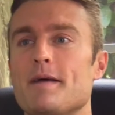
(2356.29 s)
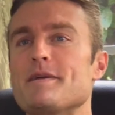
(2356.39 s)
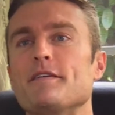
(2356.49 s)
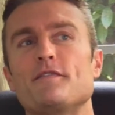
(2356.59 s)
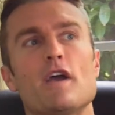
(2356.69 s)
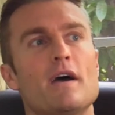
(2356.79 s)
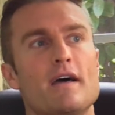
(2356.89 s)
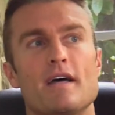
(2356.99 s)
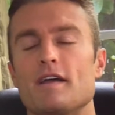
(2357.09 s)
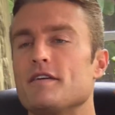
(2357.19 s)
I mean, if
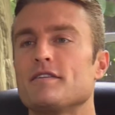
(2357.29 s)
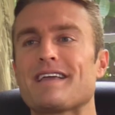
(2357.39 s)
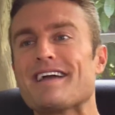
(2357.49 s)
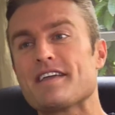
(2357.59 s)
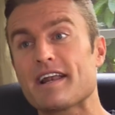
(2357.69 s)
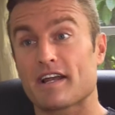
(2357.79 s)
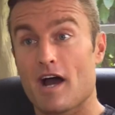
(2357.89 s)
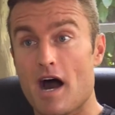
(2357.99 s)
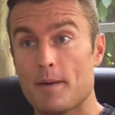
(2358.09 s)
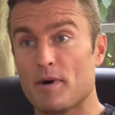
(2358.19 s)
Right. You get, get a
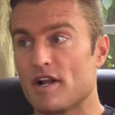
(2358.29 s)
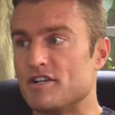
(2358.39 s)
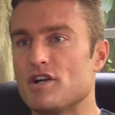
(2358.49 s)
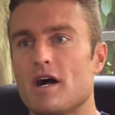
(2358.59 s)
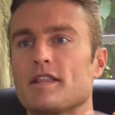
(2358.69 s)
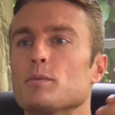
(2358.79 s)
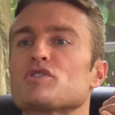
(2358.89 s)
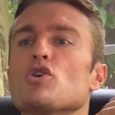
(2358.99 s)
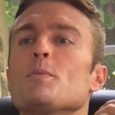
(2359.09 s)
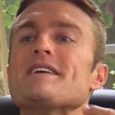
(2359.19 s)
cop on a jog. There were
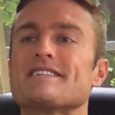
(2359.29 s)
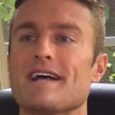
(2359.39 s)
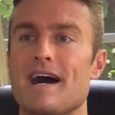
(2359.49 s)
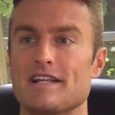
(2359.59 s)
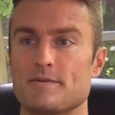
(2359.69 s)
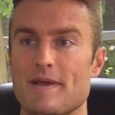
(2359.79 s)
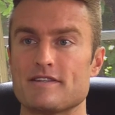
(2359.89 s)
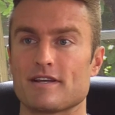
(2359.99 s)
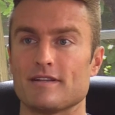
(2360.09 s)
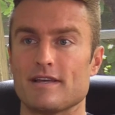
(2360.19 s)
so many signs
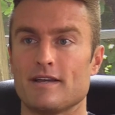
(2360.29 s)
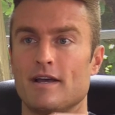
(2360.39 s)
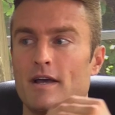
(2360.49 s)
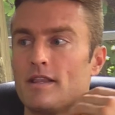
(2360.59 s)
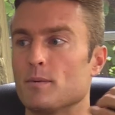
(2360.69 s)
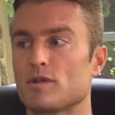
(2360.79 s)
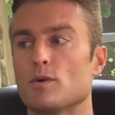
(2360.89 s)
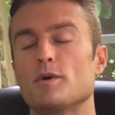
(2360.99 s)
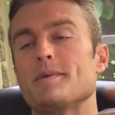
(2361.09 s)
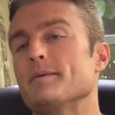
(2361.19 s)
basically mm-hmm. that were
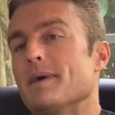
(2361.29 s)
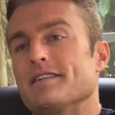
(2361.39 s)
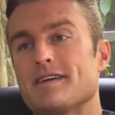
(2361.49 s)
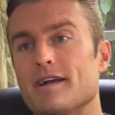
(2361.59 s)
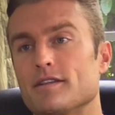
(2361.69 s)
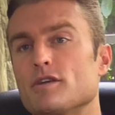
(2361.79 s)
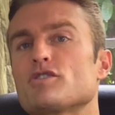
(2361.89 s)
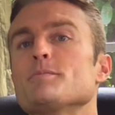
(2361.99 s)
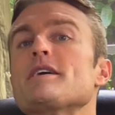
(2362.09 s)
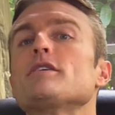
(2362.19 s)
throwing me in my entire,
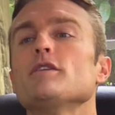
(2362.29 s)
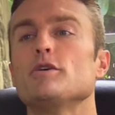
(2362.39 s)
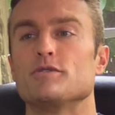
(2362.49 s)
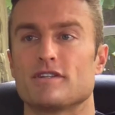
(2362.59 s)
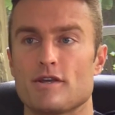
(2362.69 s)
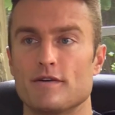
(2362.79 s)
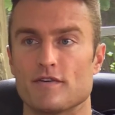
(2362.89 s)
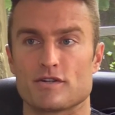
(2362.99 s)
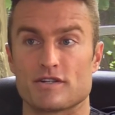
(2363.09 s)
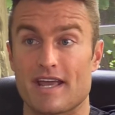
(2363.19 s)
so many clues the
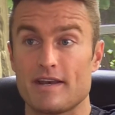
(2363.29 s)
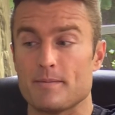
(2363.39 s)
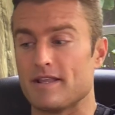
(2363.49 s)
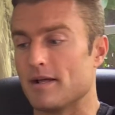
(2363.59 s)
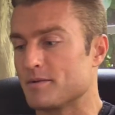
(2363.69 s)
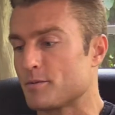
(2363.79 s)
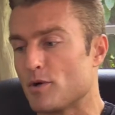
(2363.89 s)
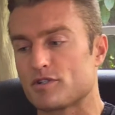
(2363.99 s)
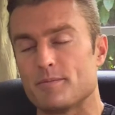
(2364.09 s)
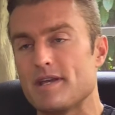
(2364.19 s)
universe was getting me that I'm
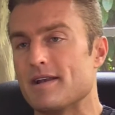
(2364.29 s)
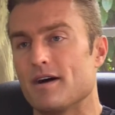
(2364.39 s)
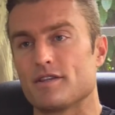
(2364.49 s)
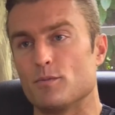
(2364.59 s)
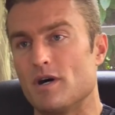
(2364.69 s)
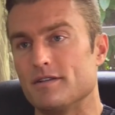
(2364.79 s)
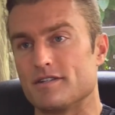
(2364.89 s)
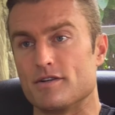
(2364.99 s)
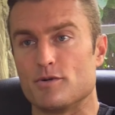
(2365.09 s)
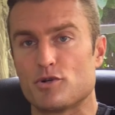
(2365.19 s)
supposed to be in health and
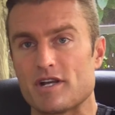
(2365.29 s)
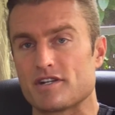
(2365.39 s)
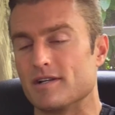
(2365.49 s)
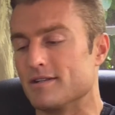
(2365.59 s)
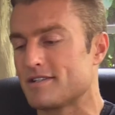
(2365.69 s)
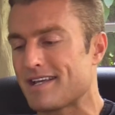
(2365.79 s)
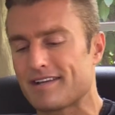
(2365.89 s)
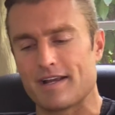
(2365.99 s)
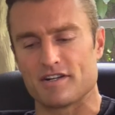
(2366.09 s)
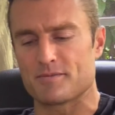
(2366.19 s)
wellness and nutrition, and
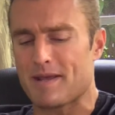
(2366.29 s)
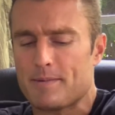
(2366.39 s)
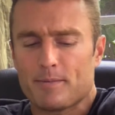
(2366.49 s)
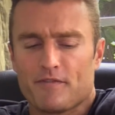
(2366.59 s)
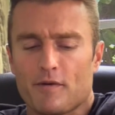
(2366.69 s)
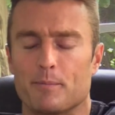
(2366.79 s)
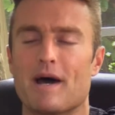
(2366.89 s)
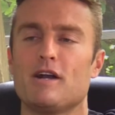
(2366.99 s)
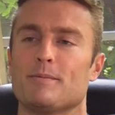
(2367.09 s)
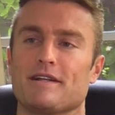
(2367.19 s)
skincare, just make people feel
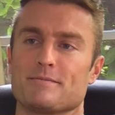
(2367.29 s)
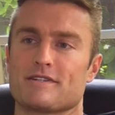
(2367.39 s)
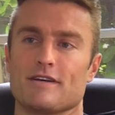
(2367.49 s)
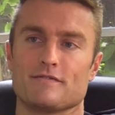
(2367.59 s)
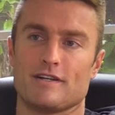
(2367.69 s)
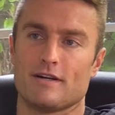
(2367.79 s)
better about themselves.